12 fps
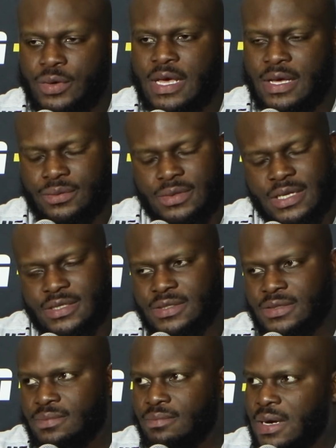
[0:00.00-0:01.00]
We have.
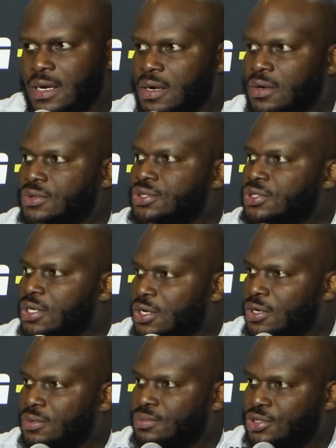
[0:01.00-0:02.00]
That's my coach,
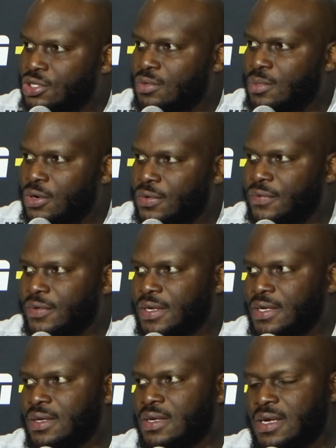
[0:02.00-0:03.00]
um, Joe
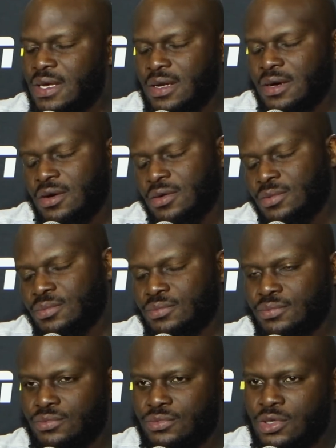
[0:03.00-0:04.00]
Murphy, and um,